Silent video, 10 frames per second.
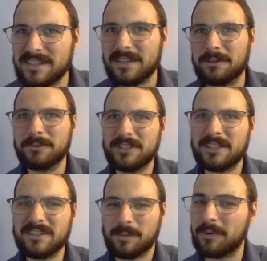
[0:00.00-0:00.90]
that are really
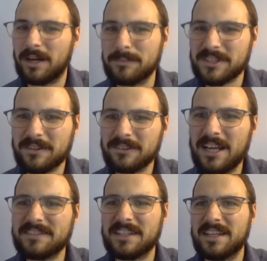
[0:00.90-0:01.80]
causing problems in our
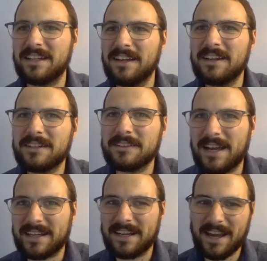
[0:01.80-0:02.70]
lives, and then
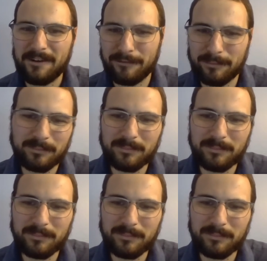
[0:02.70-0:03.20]
that can have